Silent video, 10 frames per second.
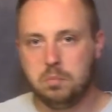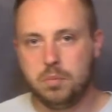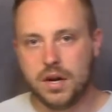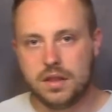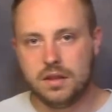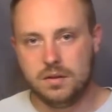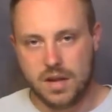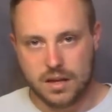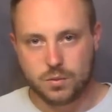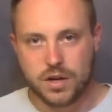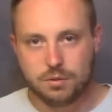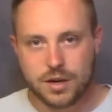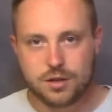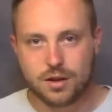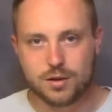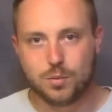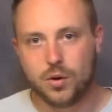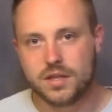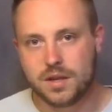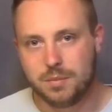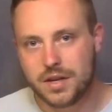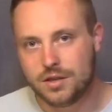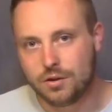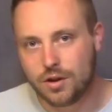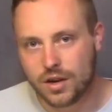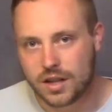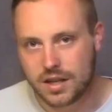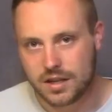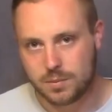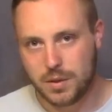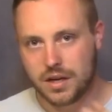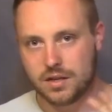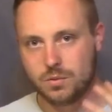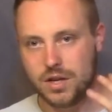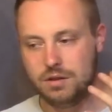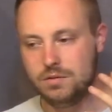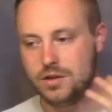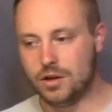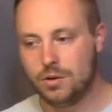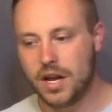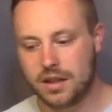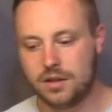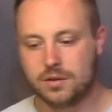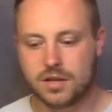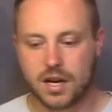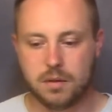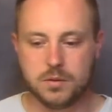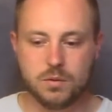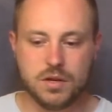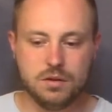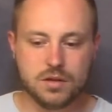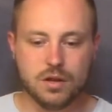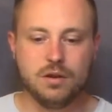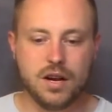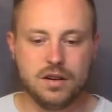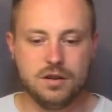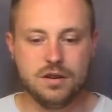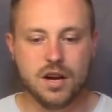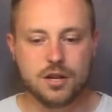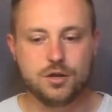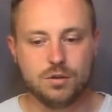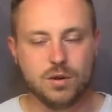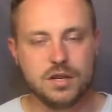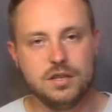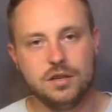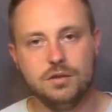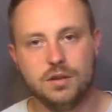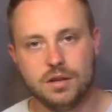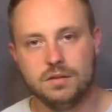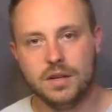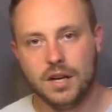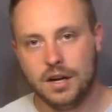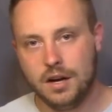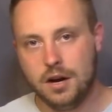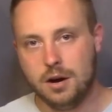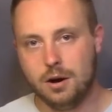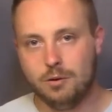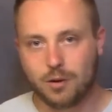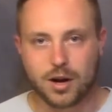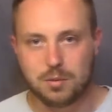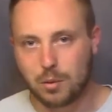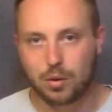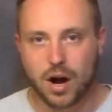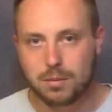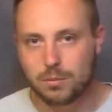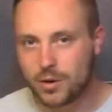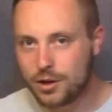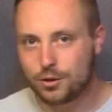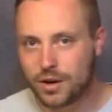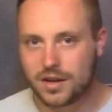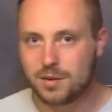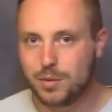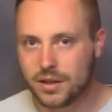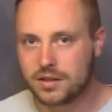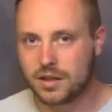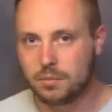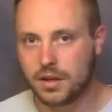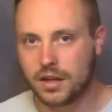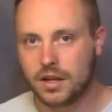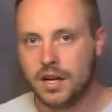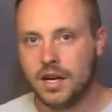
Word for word: But it's when you reach those points that makes you good at this because when you do hit those times when you slow down and you're not sure what to do to overcome a problem when you're trying to build something,